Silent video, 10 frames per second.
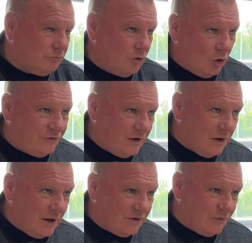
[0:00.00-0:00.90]
not take
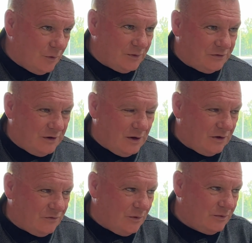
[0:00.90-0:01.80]
lads forward or take
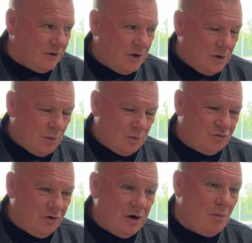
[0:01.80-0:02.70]
lads forward
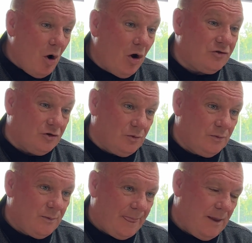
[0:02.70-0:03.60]
was really marginal.